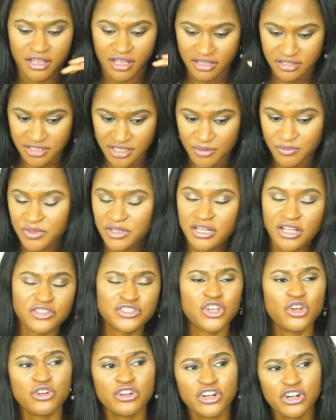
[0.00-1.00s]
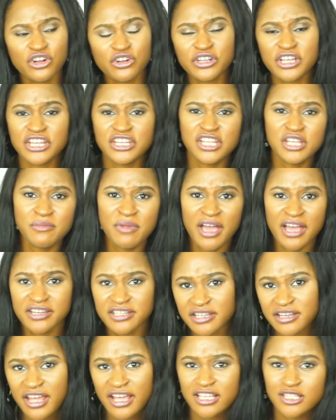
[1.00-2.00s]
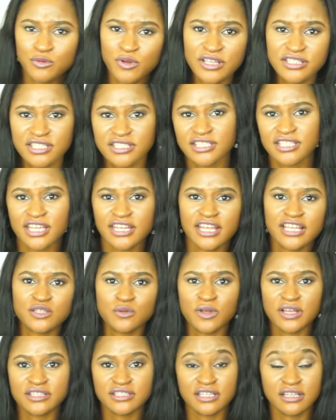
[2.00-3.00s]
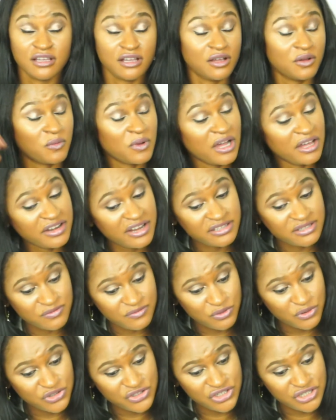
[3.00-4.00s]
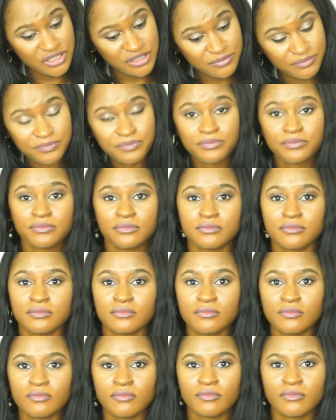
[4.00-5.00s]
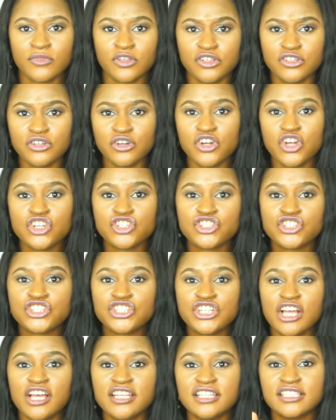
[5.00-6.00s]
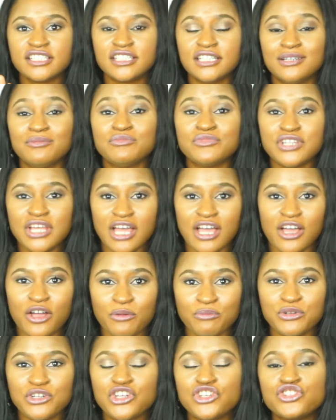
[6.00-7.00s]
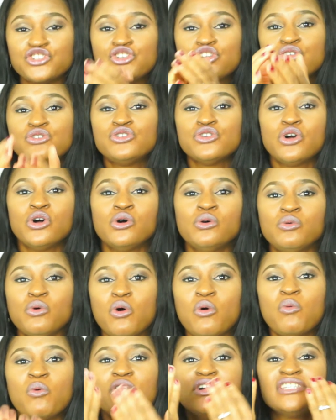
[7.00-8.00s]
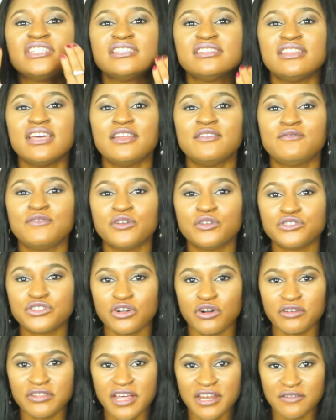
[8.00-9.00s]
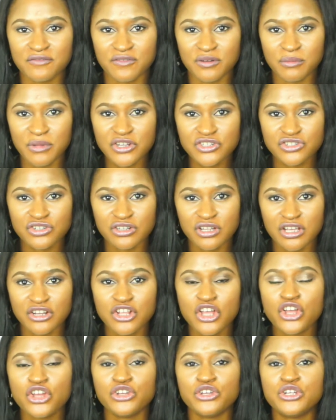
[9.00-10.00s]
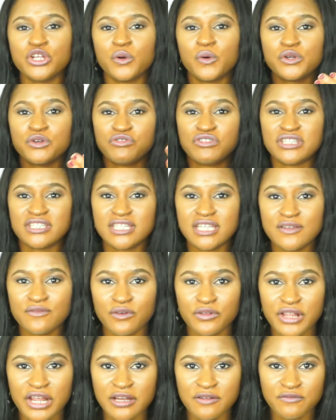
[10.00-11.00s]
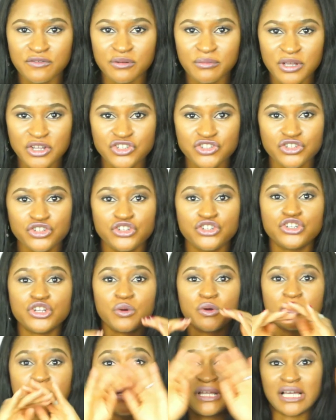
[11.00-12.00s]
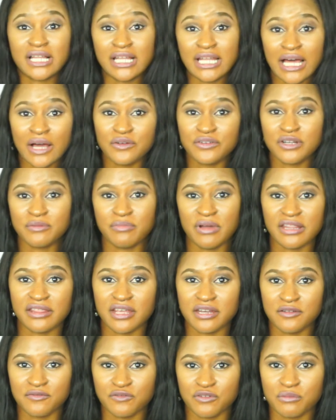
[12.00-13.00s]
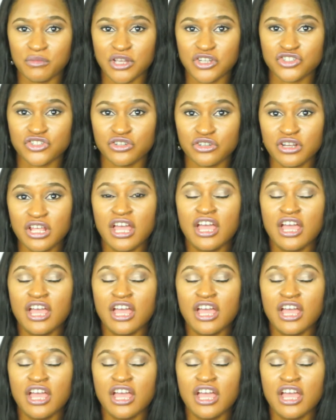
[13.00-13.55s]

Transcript: Something else, oh girl, can you imagine XYZ said XYZ? Oh wow, that's unfortunate. Shut them down, because you don't want to then filter all that information in. You don't want to receive all that information. You don't want to be clouded by that information.